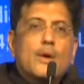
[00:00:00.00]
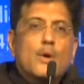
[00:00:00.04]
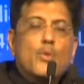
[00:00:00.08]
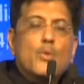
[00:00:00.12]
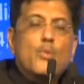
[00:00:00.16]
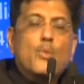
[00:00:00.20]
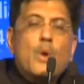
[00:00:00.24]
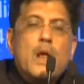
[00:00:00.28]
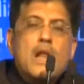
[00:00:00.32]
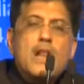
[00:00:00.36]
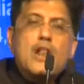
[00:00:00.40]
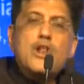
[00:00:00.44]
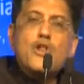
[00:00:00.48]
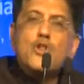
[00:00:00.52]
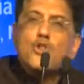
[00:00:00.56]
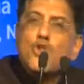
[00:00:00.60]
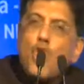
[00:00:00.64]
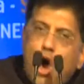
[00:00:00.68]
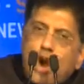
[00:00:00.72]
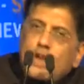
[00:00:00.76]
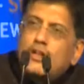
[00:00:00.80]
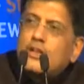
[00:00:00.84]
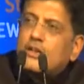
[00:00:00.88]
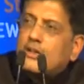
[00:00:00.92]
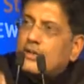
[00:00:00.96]
will
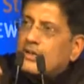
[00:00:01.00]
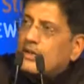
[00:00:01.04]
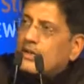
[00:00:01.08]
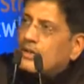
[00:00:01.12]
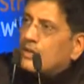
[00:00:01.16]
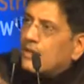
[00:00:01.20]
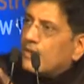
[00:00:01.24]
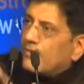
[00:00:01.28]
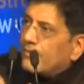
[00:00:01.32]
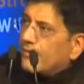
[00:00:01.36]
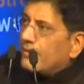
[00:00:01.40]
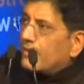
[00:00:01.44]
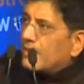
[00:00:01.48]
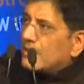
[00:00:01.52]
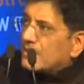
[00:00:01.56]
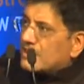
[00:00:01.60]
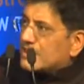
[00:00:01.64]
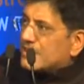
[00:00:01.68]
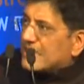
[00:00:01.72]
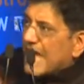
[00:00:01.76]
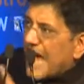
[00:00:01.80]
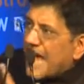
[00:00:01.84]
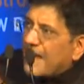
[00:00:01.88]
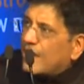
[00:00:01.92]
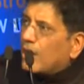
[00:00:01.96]
not
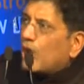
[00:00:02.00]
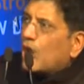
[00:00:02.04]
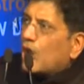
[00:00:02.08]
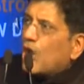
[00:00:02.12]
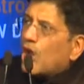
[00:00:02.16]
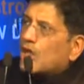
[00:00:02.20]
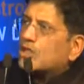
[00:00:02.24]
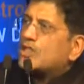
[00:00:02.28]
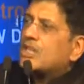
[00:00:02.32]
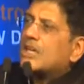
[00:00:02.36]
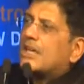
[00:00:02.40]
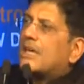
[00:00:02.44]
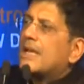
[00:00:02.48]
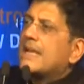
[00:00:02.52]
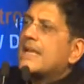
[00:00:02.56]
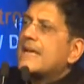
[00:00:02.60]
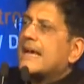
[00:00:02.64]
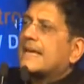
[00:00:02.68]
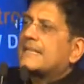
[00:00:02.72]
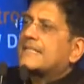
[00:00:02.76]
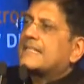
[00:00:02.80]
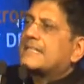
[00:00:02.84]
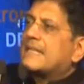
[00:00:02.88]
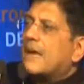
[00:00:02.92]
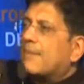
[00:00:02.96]
psychologically
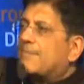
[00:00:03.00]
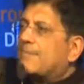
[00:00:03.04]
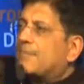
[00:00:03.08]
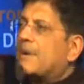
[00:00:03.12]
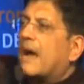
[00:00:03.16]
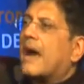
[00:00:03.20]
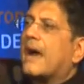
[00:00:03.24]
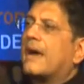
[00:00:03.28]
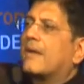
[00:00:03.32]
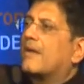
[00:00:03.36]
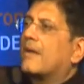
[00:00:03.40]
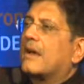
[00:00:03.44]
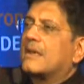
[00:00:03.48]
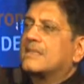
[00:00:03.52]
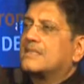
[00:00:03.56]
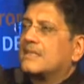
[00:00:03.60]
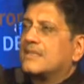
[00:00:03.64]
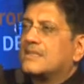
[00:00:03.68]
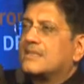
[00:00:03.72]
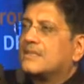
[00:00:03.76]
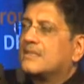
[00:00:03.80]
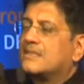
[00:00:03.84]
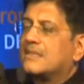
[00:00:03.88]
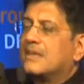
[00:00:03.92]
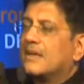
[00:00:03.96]
accept high
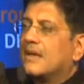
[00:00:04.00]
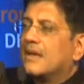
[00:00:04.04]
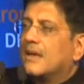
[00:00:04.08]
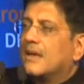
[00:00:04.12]
rises.